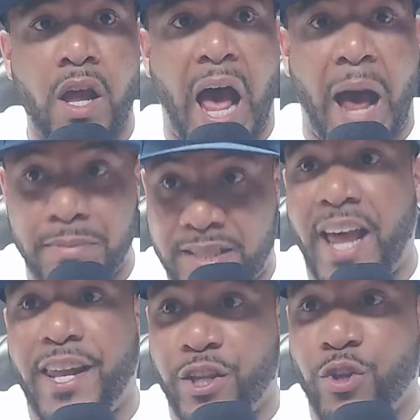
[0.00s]
I'm
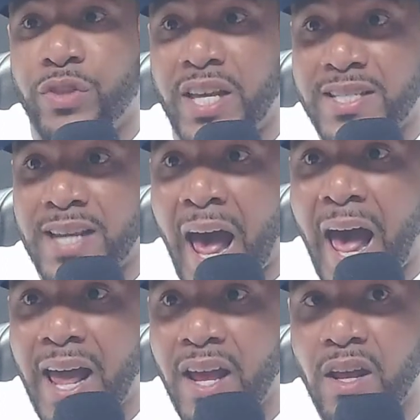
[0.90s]
telling you, this
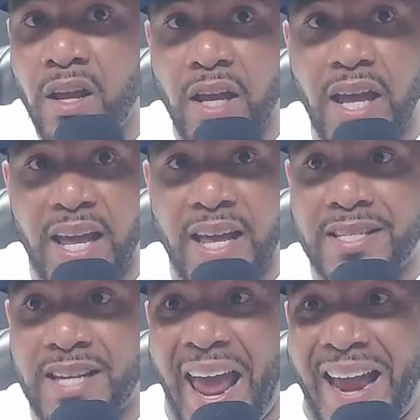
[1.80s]
guy
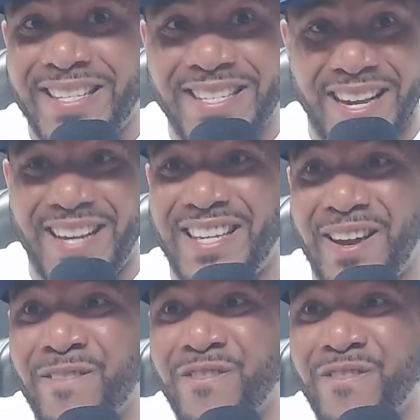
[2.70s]
is a seasoned